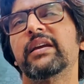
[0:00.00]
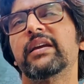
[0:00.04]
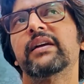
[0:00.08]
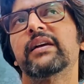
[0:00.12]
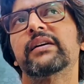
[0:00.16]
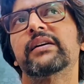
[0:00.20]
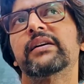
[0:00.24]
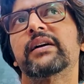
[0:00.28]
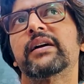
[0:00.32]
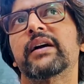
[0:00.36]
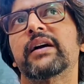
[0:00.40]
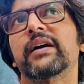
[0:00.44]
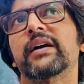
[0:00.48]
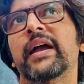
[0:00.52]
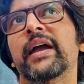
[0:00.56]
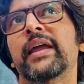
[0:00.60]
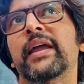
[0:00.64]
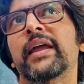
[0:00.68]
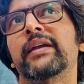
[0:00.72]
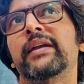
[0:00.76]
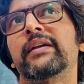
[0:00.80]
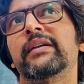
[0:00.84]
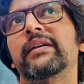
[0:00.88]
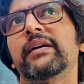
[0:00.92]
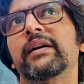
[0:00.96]

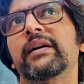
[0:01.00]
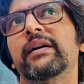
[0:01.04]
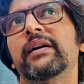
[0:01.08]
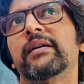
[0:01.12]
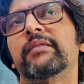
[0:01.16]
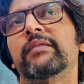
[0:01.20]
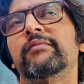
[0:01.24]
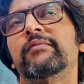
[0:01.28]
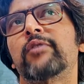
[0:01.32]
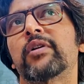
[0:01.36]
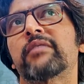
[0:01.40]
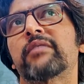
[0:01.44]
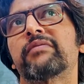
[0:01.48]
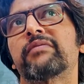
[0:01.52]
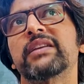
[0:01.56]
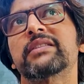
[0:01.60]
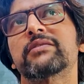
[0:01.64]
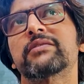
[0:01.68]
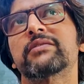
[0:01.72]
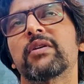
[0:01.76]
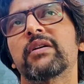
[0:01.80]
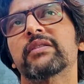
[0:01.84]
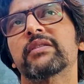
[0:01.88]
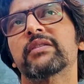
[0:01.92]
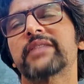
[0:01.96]
What we
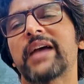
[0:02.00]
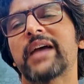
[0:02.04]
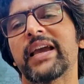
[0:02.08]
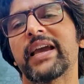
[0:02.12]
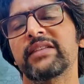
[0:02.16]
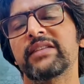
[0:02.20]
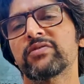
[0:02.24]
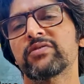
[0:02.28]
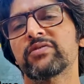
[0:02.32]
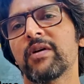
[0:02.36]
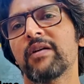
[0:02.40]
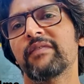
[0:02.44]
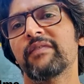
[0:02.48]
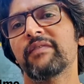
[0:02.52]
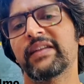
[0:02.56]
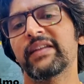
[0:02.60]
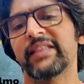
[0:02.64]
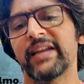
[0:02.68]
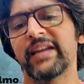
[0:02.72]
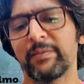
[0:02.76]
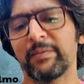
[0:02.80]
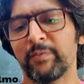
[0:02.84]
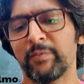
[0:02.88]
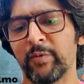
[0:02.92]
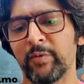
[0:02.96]
saw signs of at
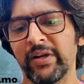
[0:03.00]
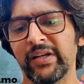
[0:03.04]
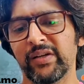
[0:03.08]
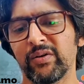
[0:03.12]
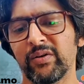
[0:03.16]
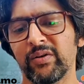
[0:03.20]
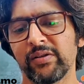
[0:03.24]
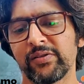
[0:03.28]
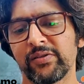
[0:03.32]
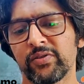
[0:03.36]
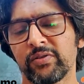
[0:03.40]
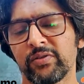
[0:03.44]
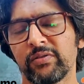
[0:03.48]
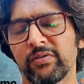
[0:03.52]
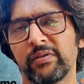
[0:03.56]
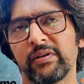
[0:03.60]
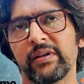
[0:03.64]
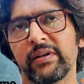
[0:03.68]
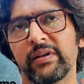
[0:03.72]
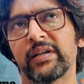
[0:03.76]
that point also